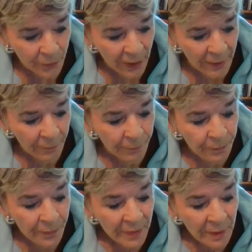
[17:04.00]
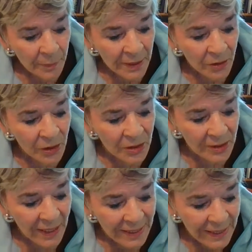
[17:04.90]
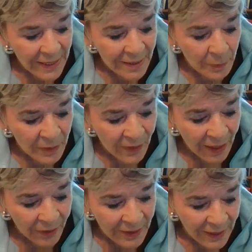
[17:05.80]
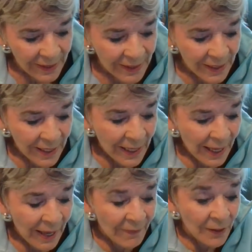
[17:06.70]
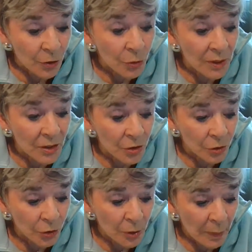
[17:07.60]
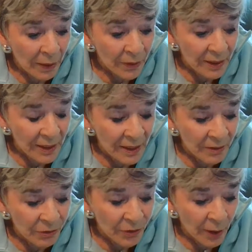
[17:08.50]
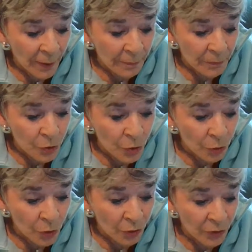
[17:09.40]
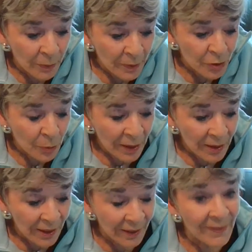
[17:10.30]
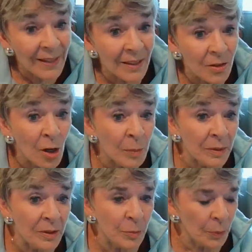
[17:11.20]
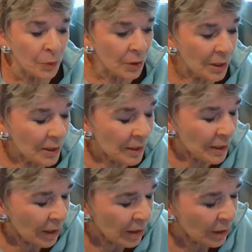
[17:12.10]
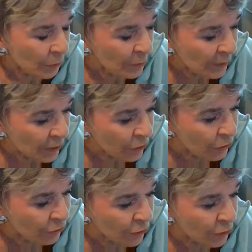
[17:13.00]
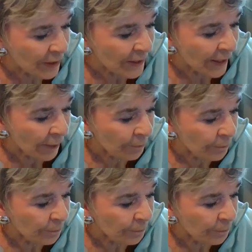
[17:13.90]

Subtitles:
right? Because they need to be validated. And then you need to learn about it if you don't know very much about it. And that anomalous book would be good for you to get.